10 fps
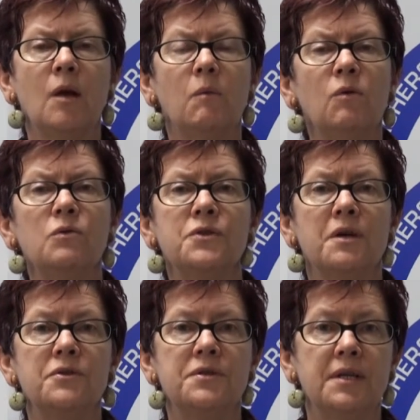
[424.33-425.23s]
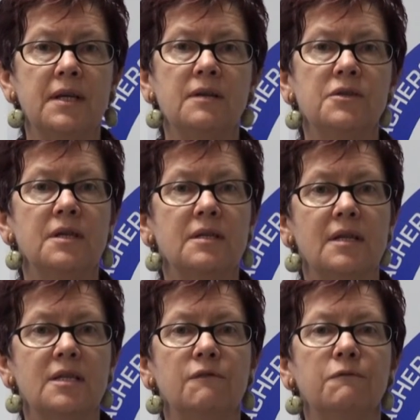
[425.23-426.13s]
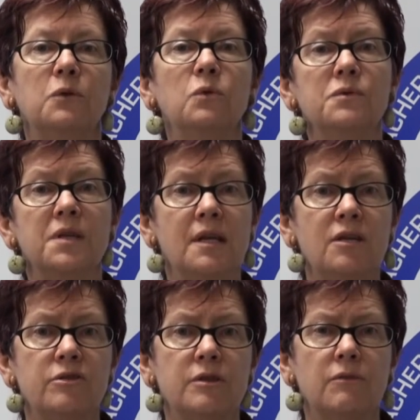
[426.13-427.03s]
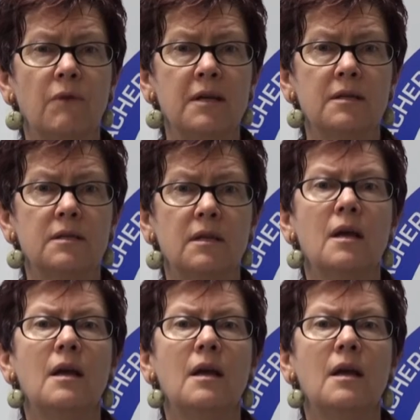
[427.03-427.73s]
We're also seeing successive falls in interest rates,